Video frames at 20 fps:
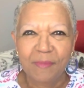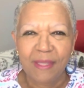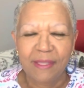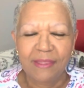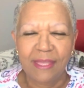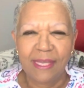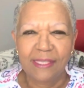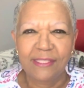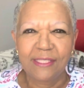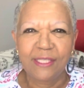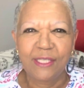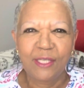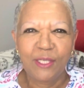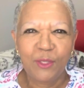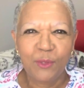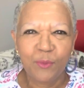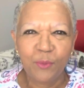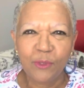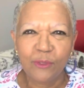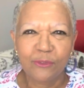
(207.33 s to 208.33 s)
that
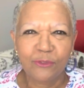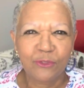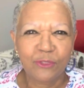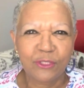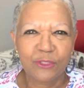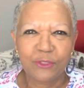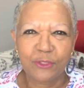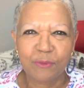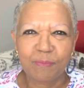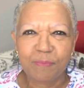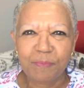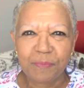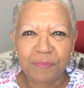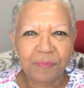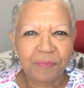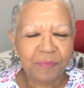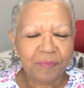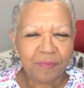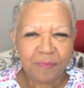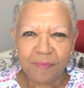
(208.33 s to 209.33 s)
he will just
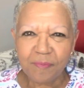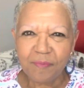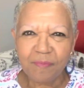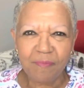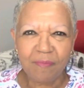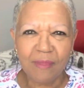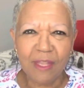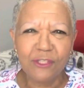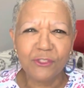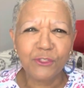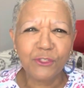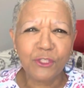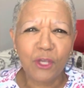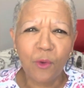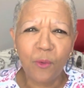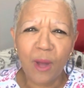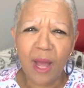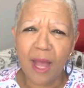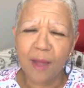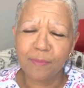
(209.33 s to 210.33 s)

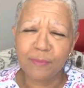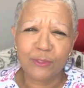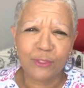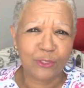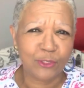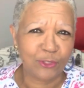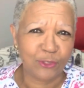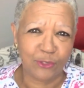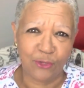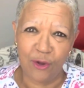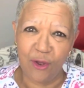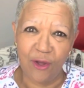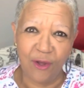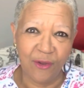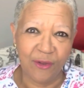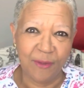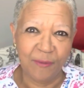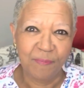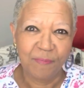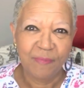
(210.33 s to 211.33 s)
show up
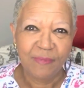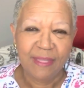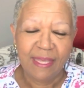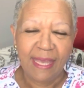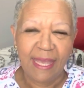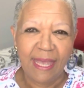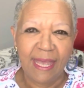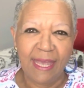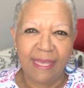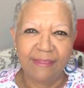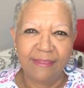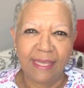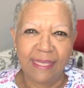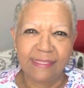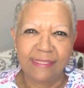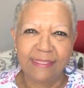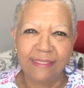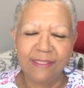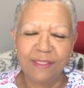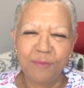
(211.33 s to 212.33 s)
strong and
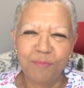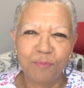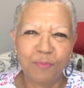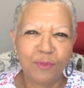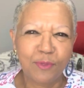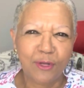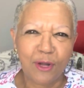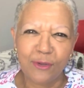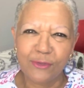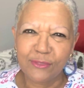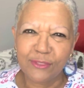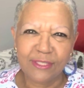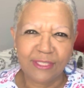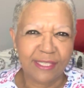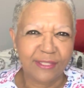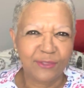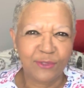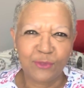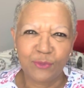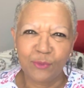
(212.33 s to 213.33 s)
that in the
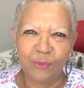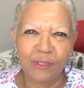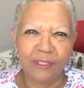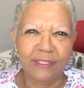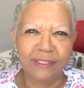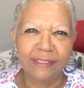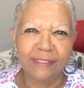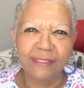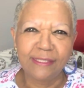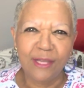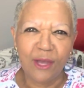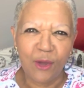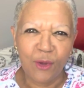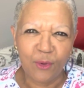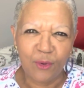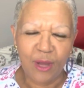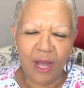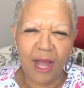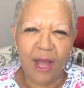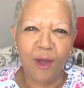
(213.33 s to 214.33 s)
process you will
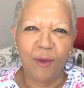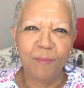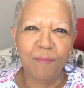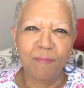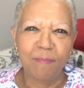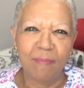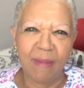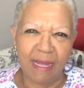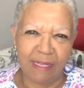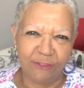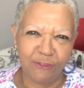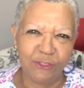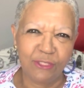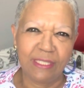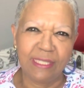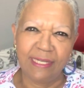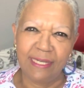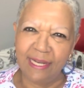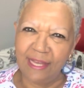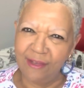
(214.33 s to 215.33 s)
know how much
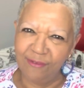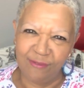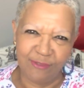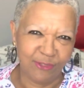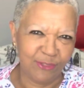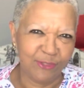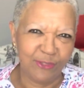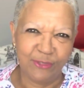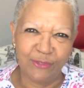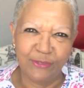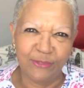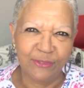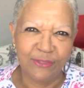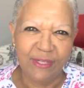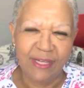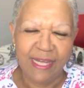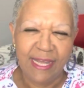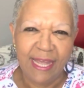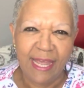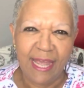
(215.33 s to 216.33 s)
he loves
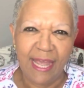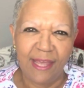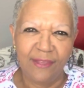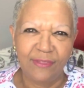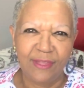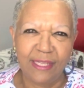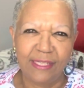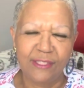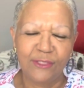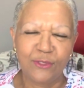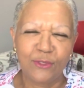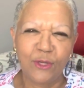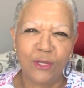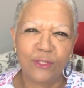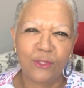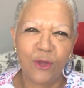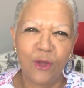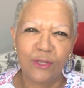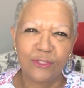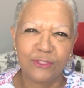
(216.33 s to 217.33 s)
you and that he's
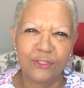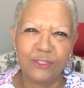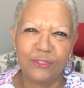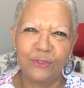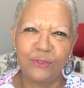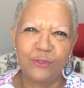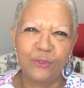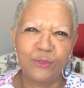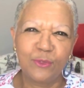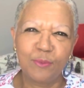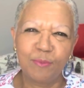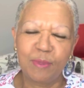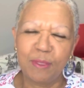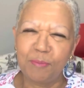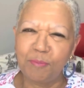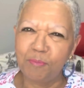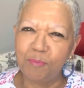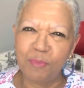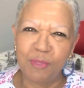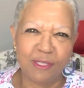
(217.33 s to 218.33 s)
not asking you to
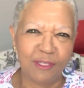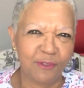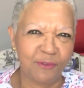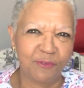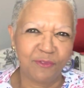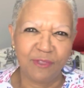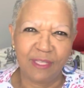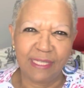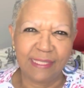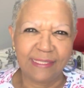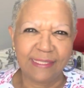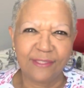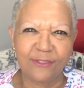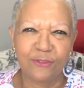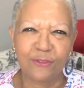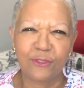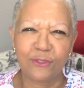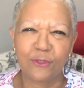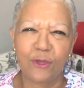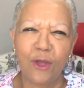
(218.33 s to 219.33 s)
be perfect
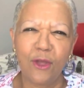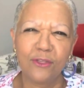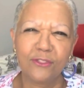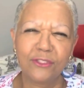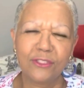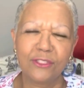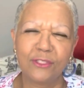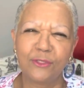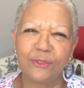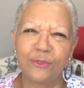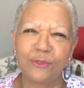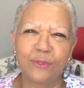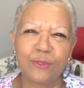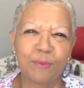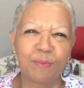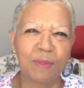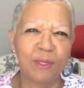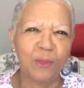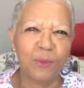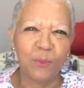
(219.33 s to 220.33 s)
he's just asking you
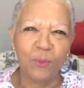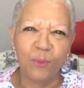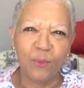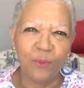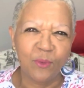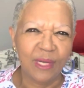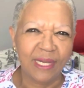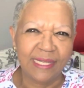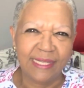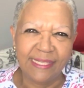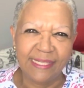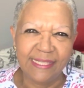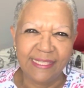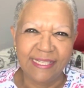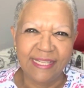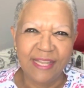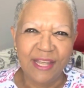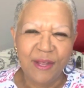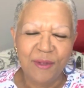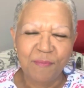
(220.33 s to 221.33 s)
to be
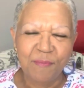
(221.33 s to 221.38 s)
willing